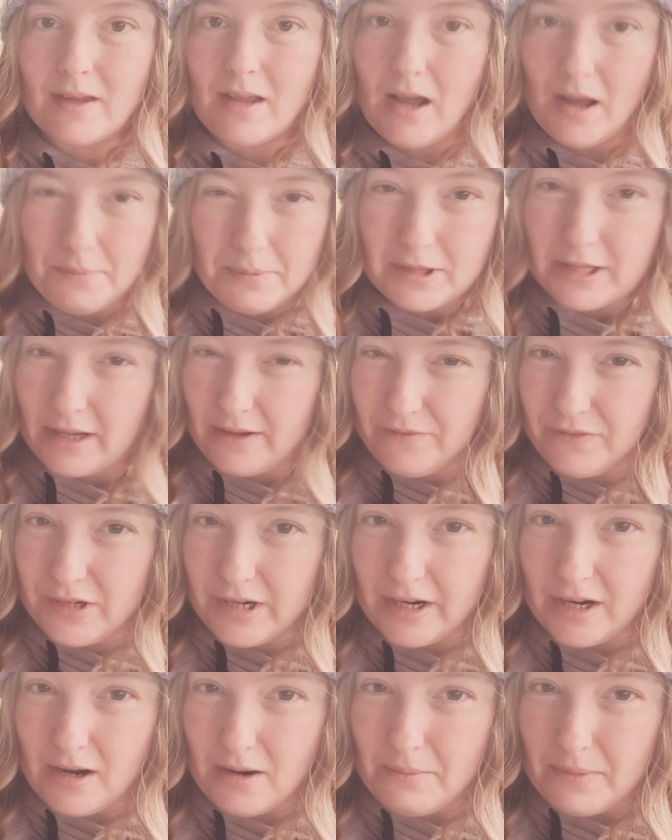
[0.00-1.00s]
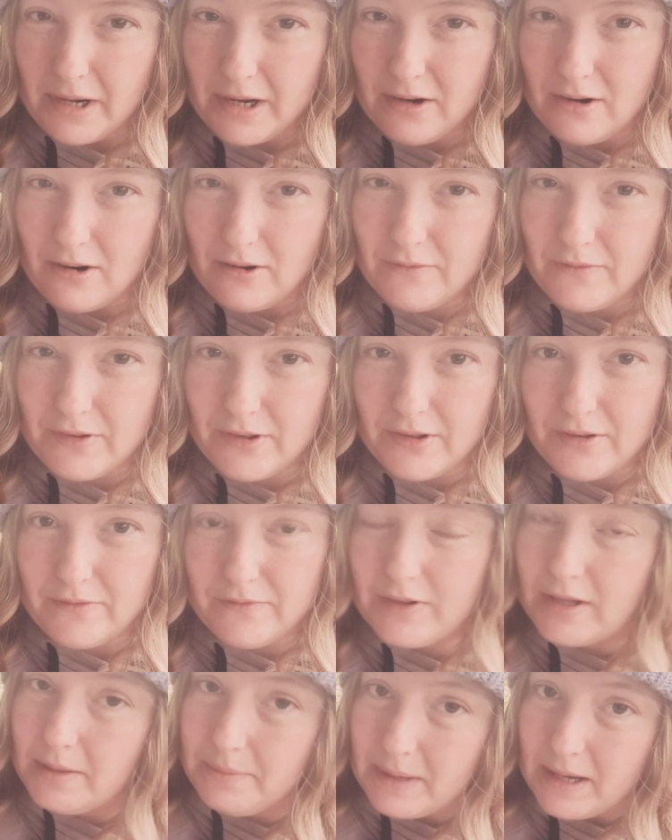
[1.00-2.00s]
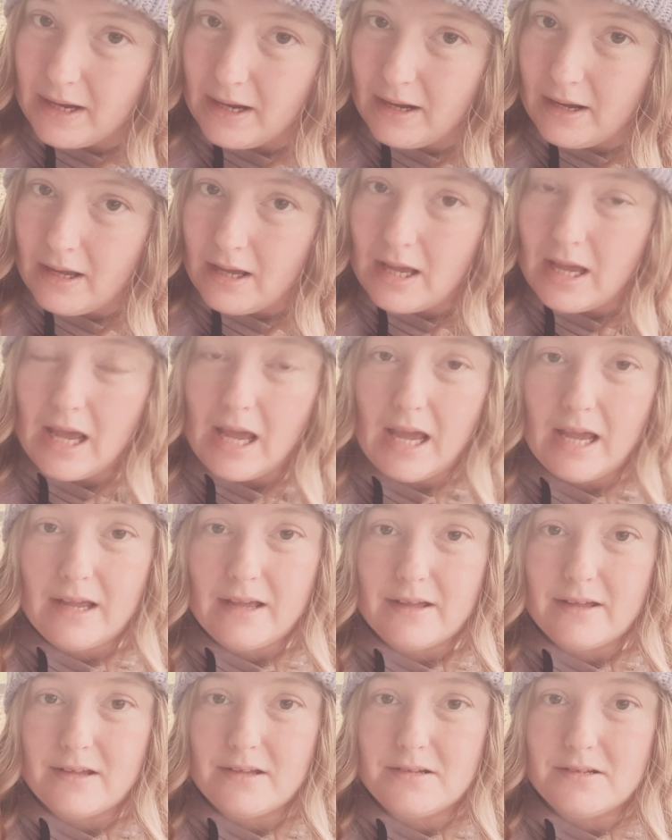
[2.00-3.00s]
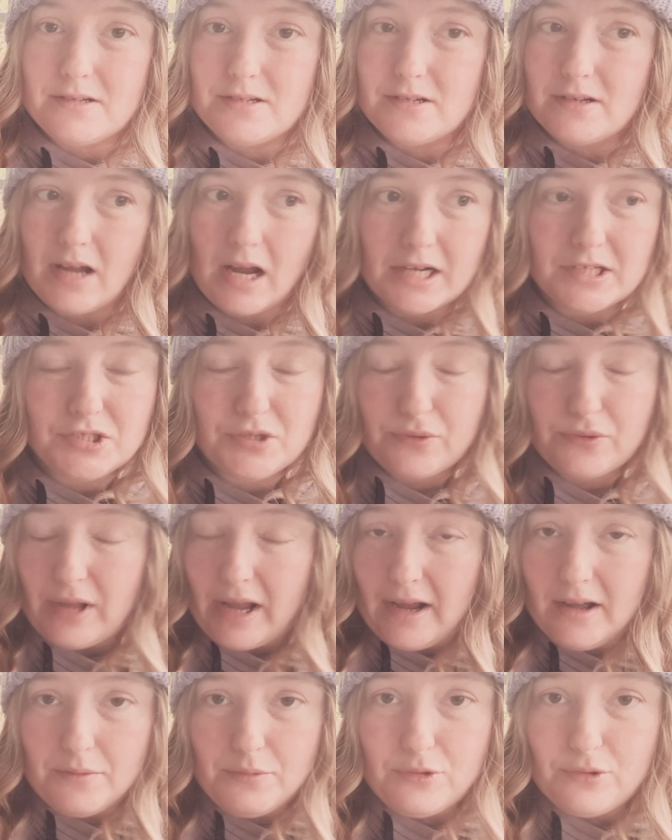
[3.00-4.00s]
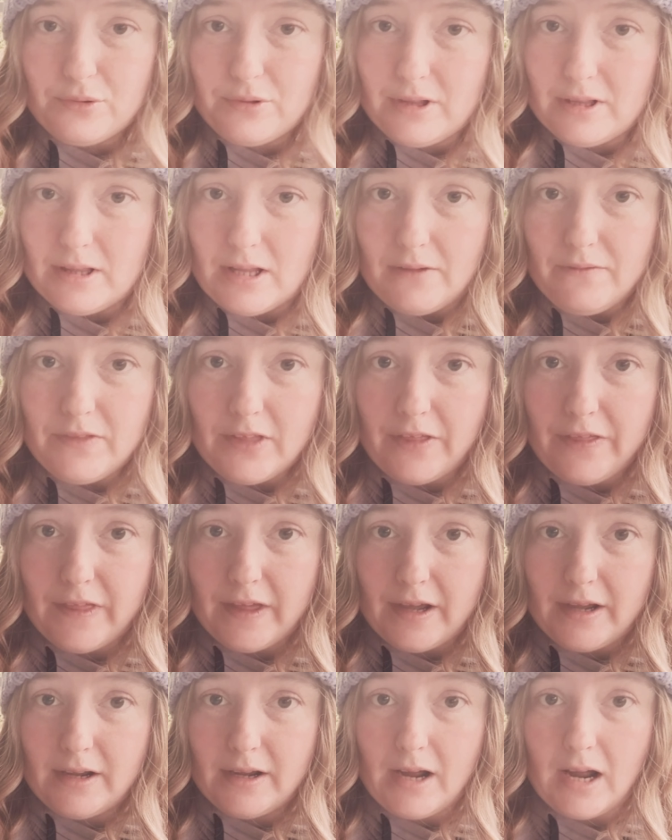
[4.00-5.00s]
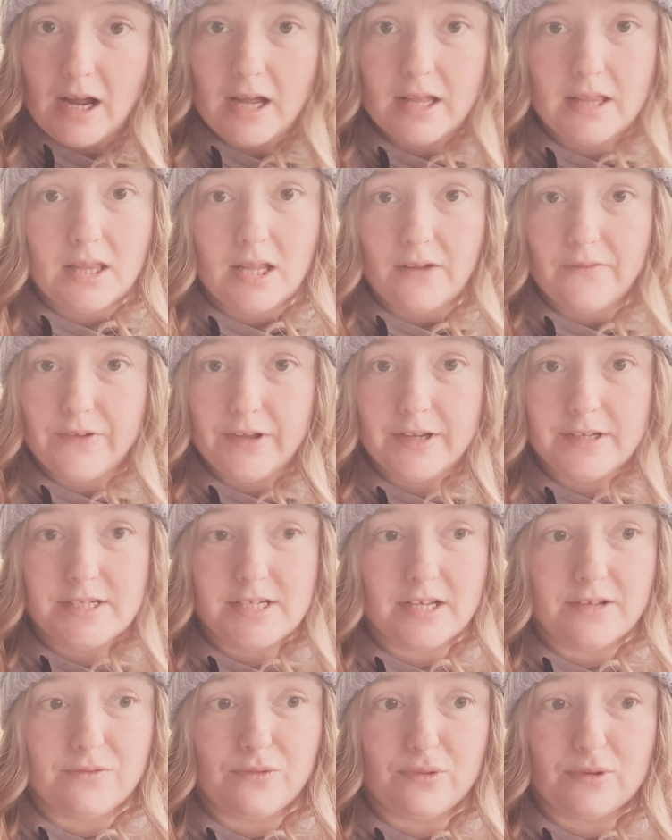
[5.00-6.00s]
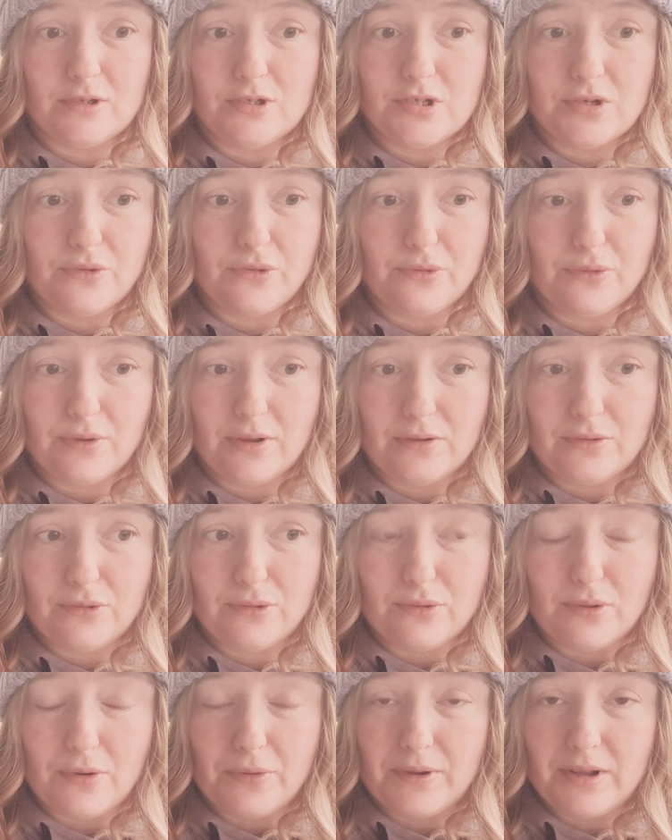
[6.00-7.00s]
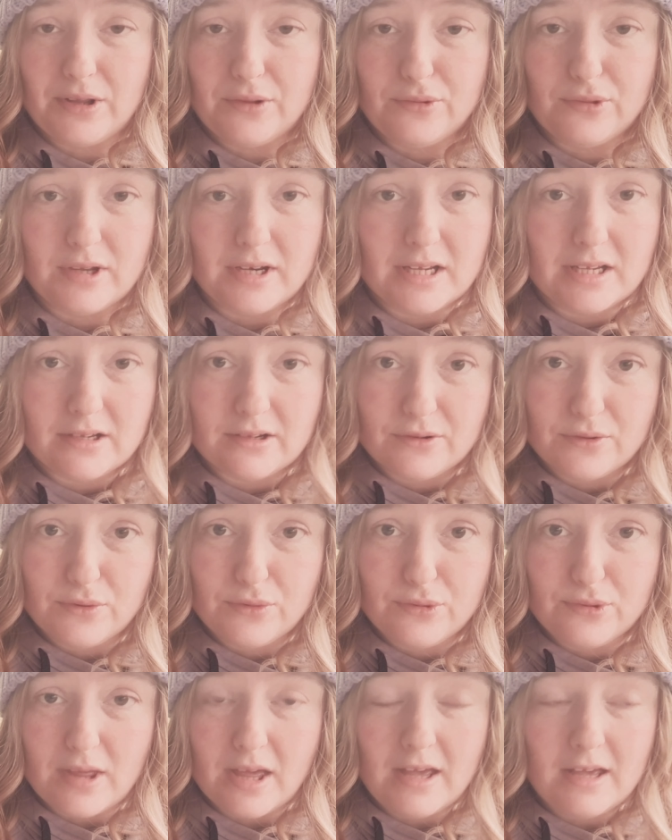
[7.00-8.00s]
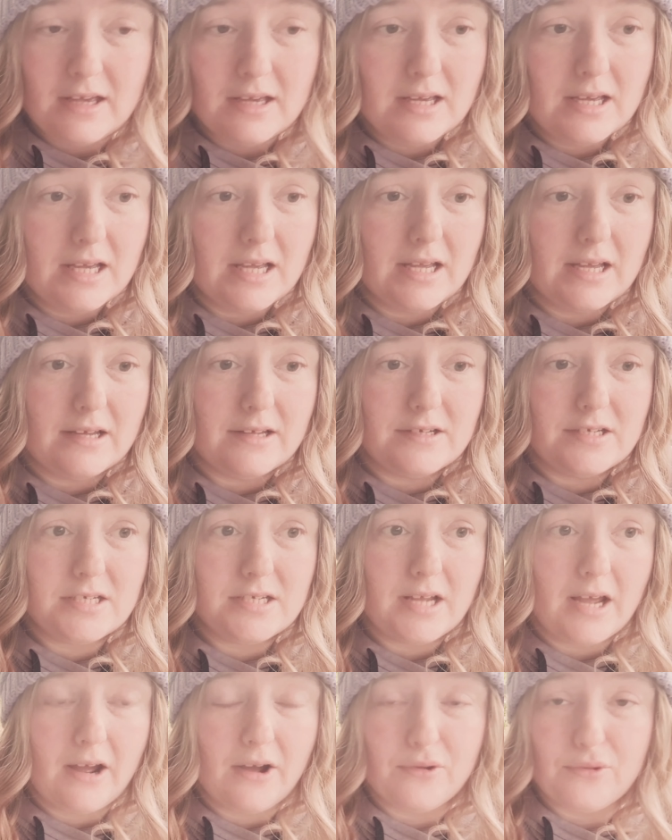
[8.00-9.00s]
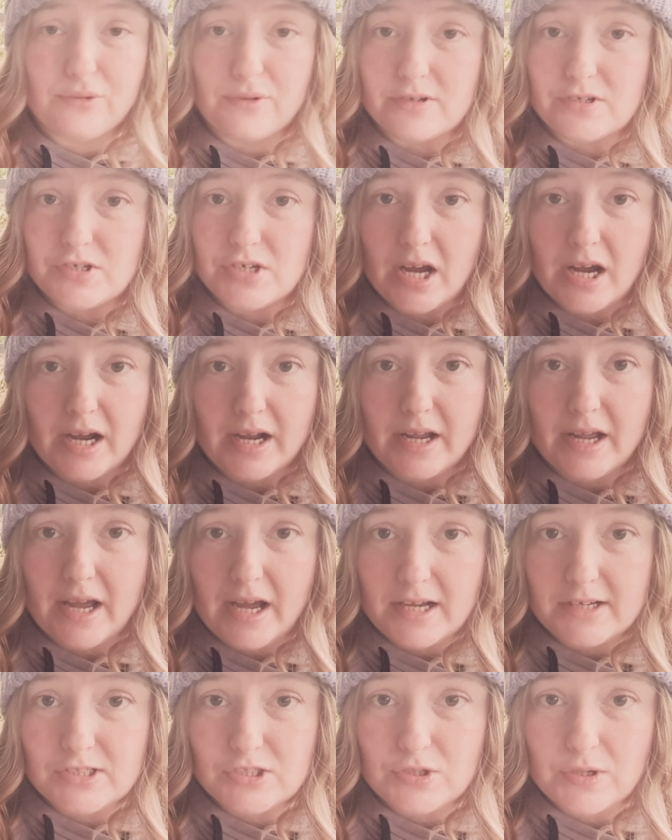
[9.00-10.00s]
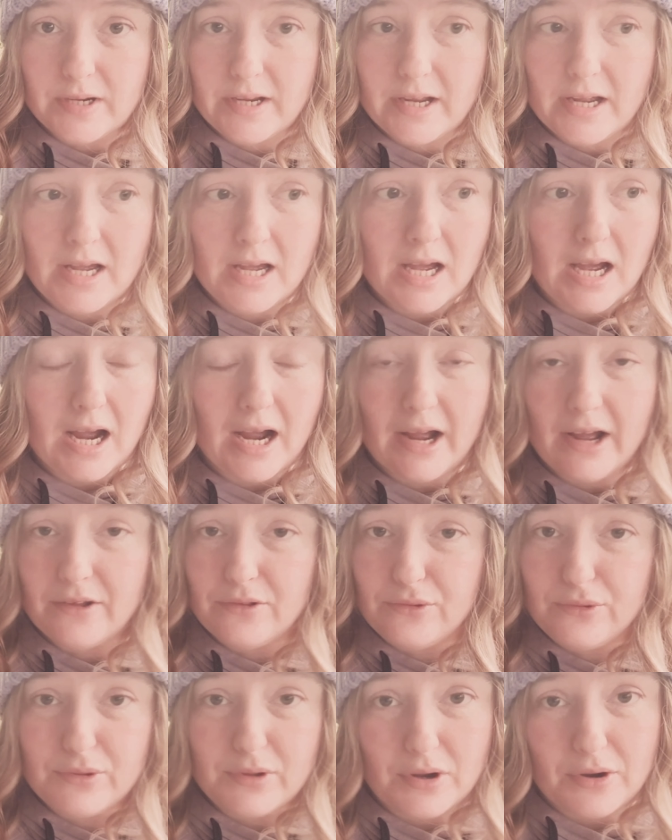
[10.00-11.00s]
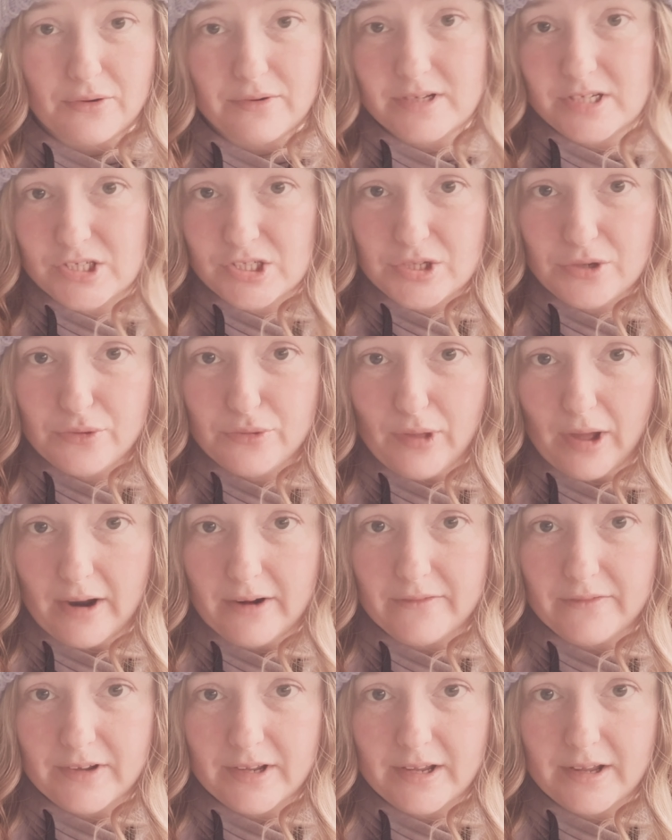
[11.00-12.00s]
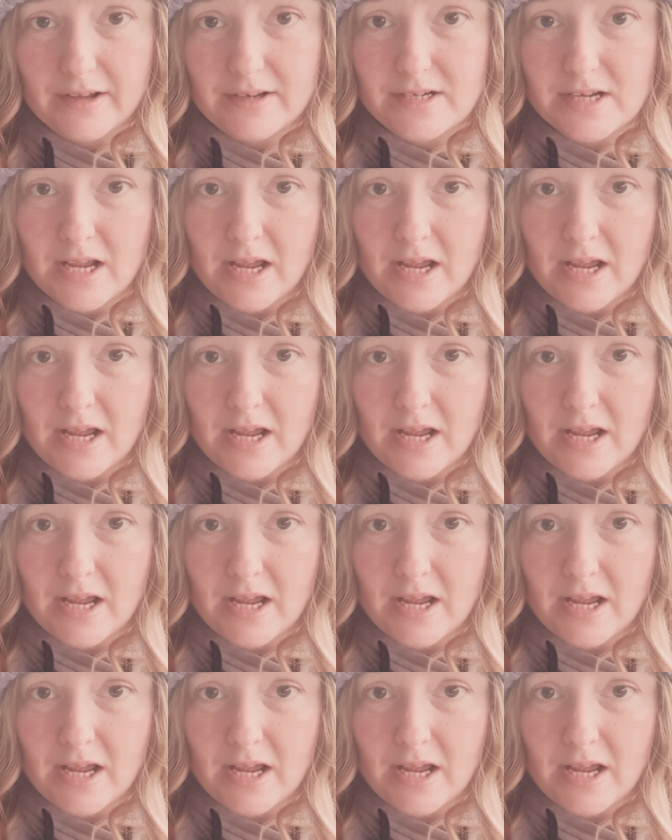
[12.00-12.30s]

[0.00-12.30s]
I believe that I got mine off of eBay, and I just absolutely love the thing. I love it. It's so easy to use. It has such a high hatch rate. I had 0 issues out of it.